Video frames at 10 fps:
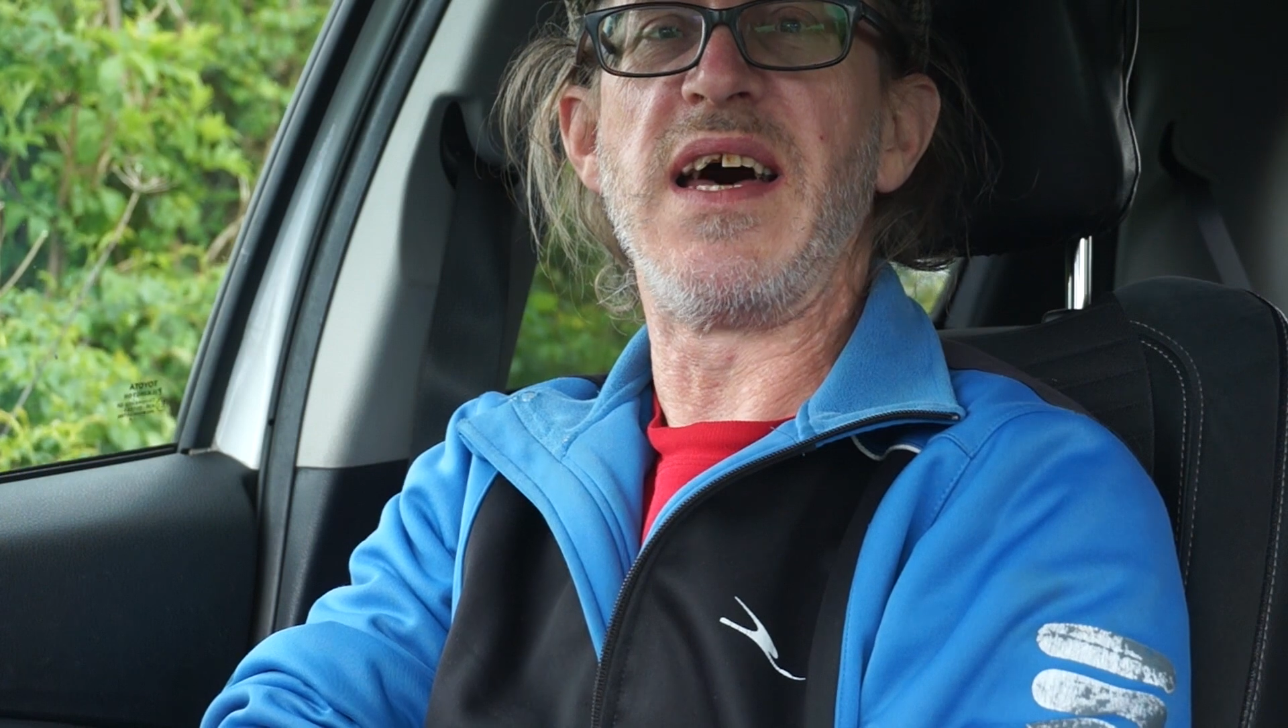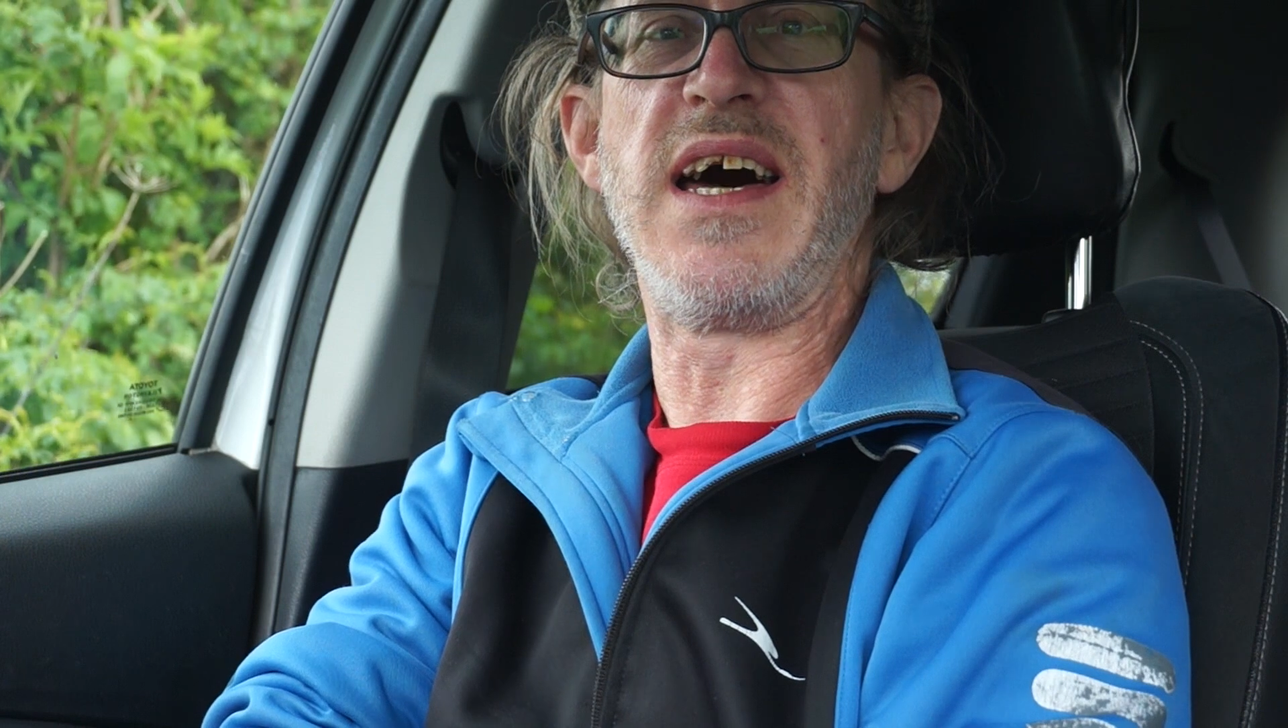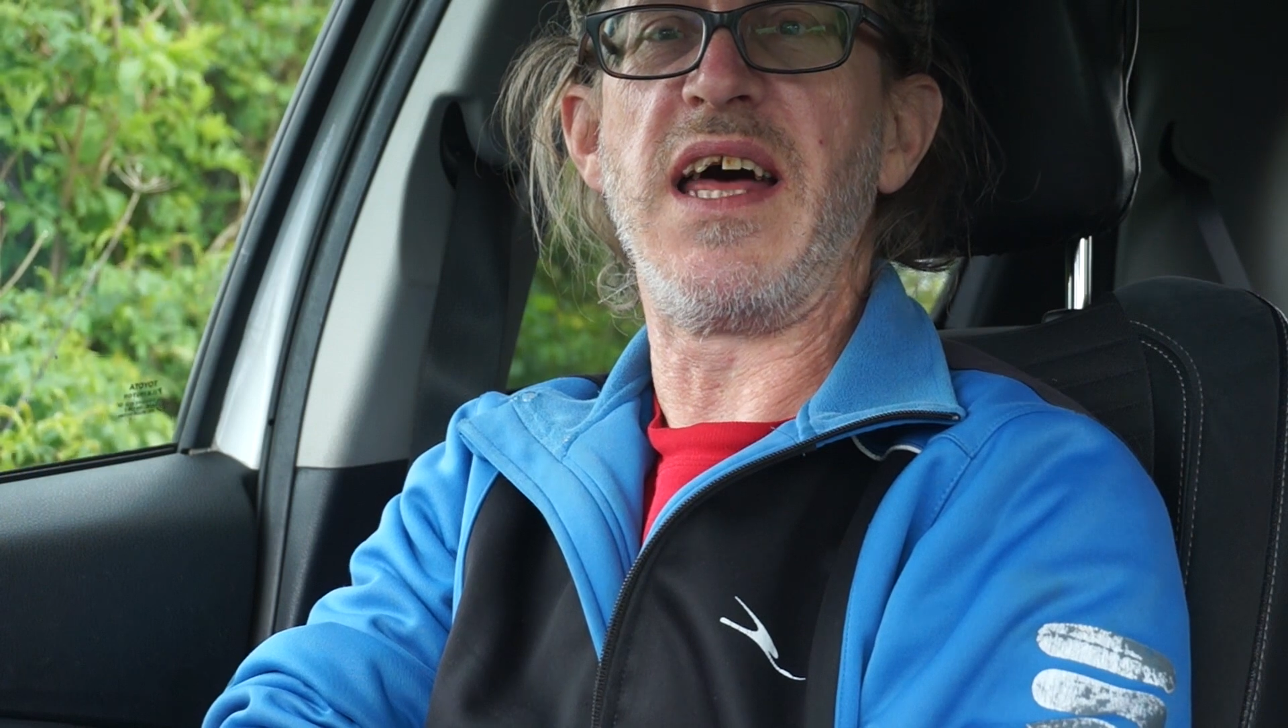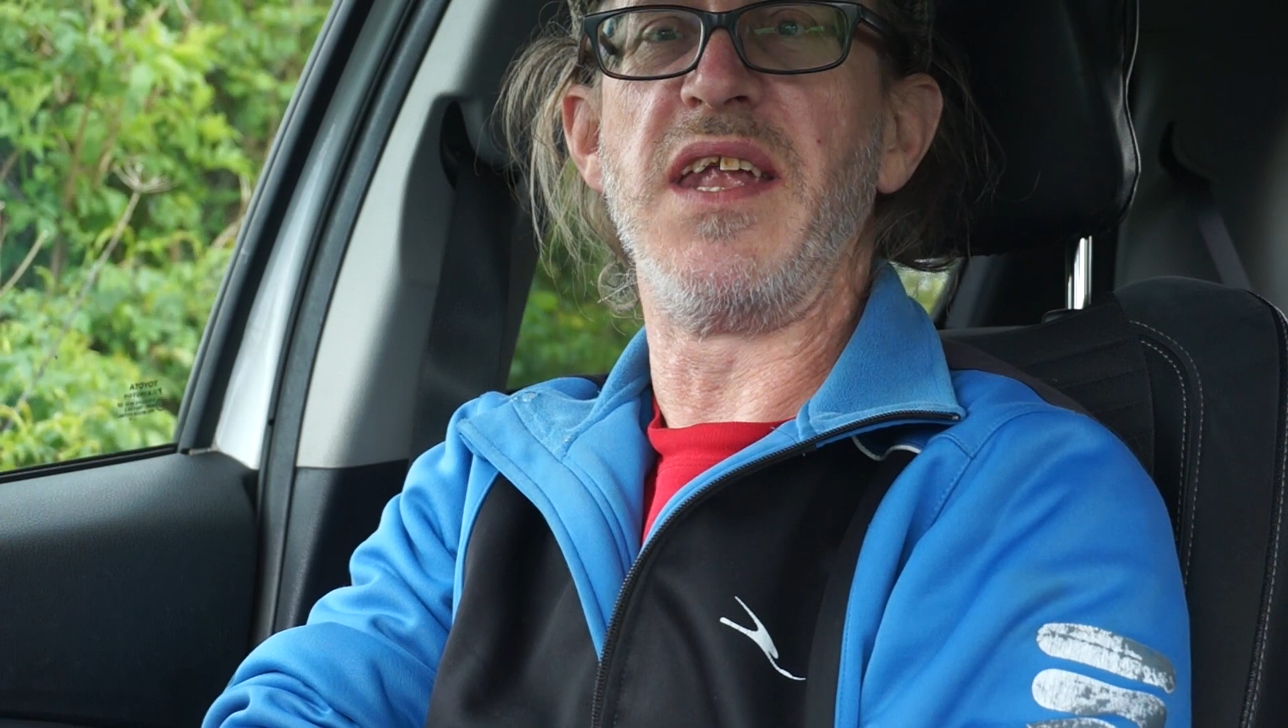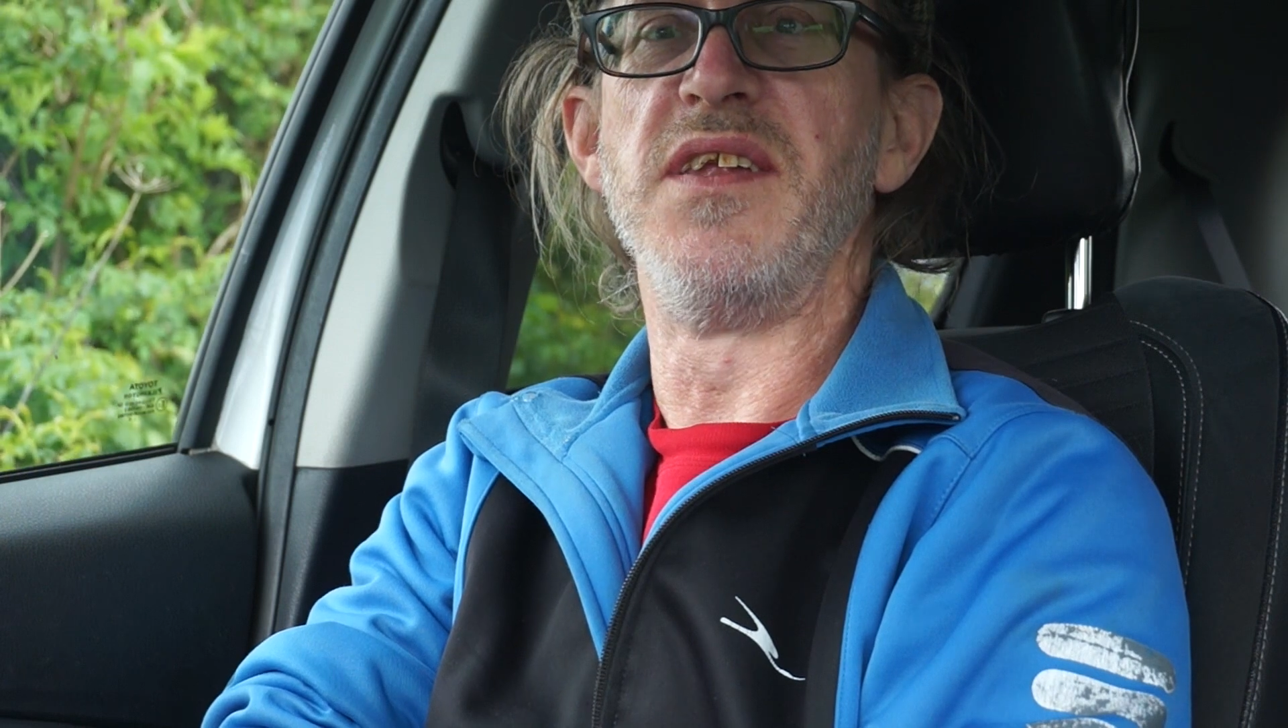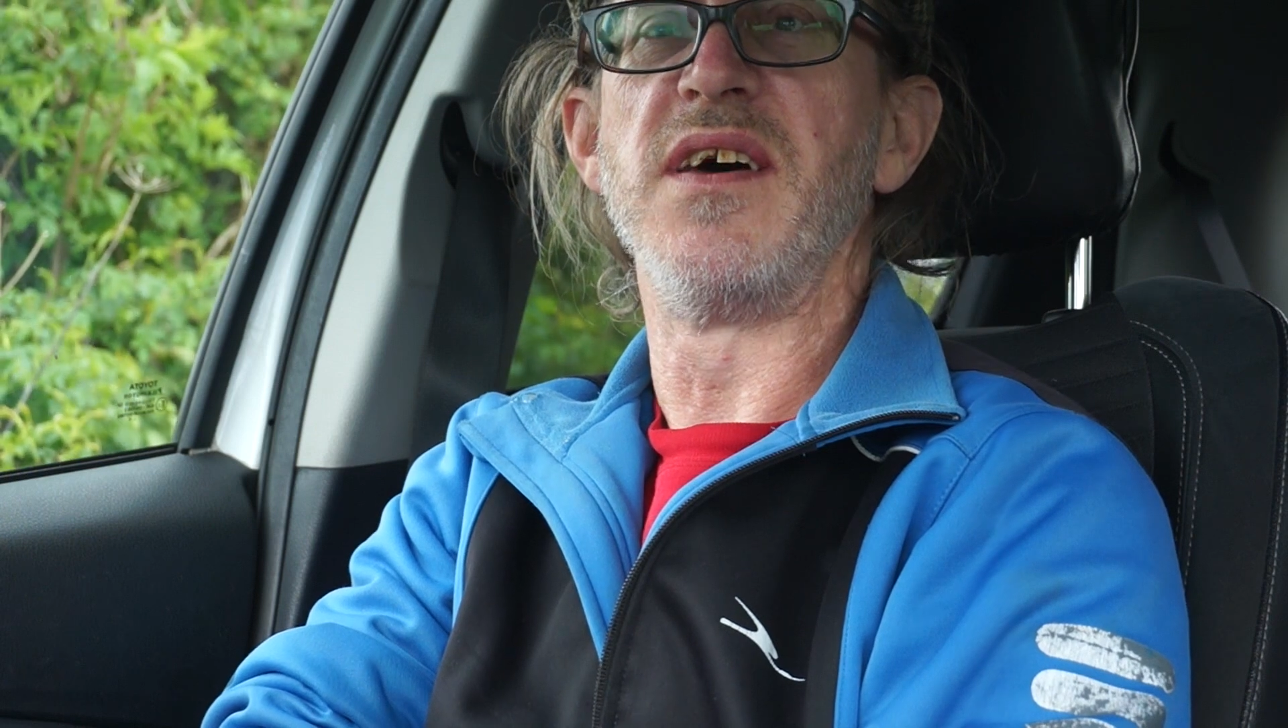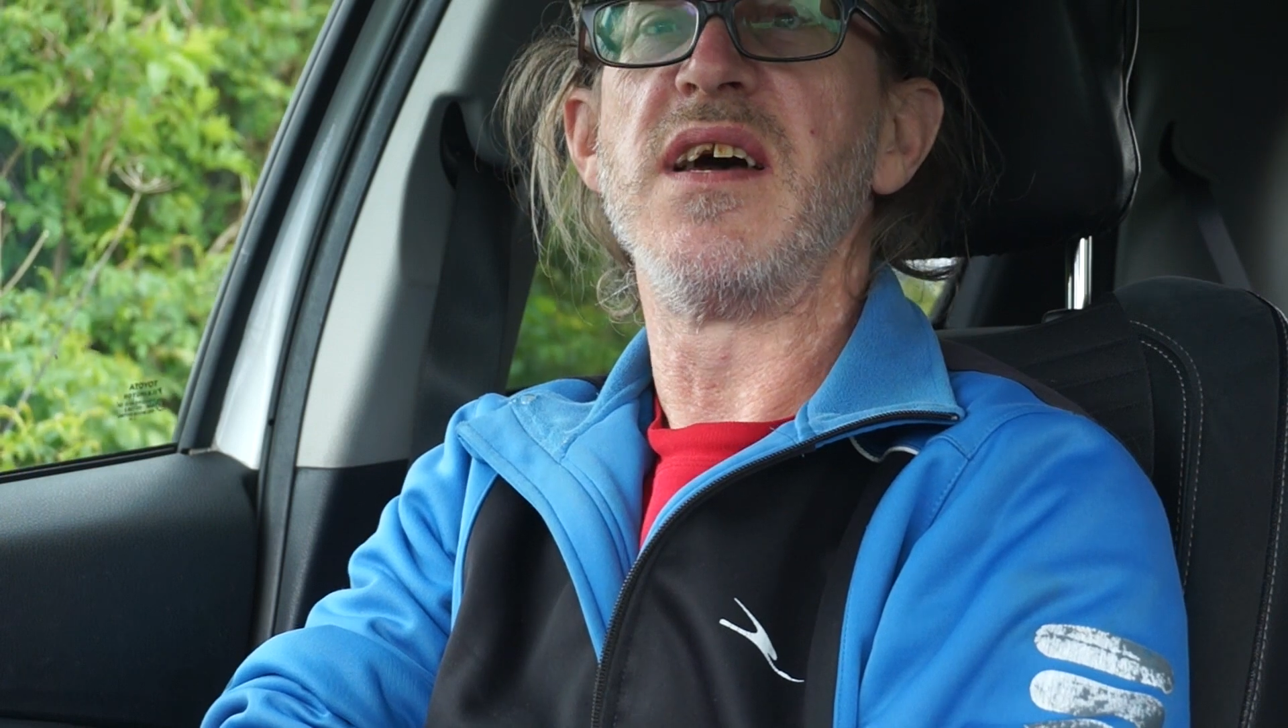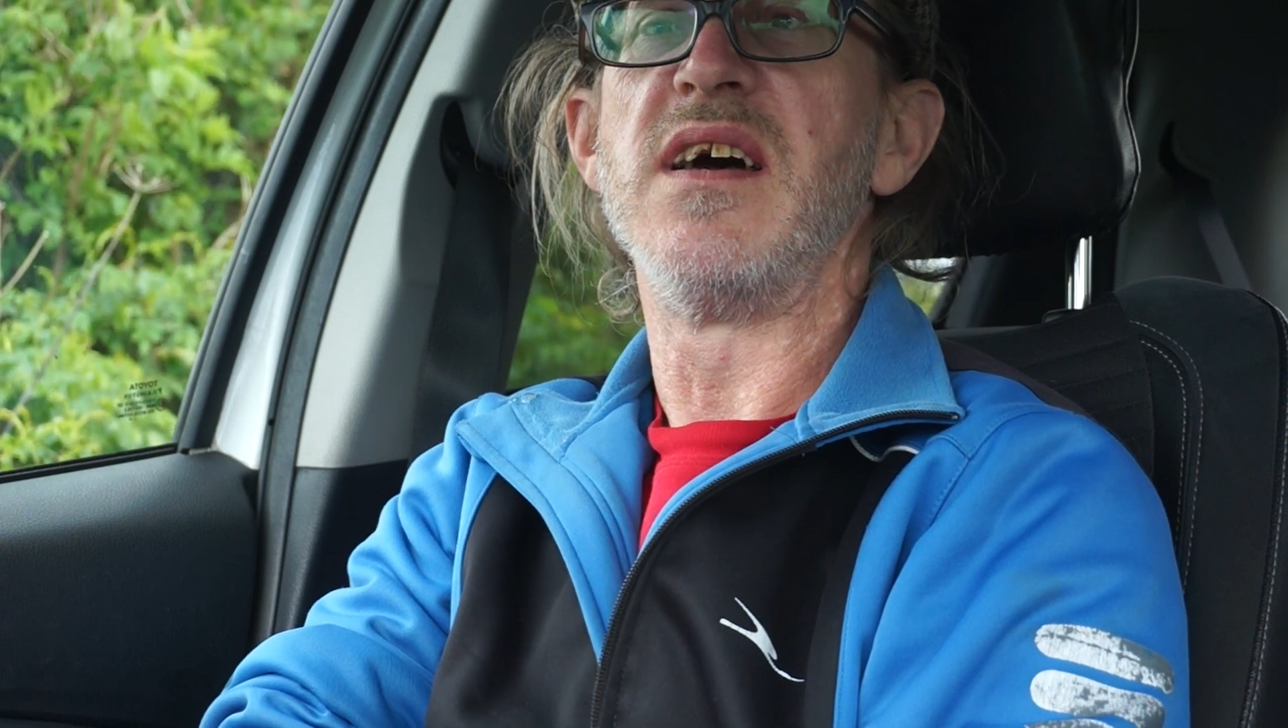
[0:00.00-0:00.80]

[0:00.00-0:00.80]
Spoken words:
the hand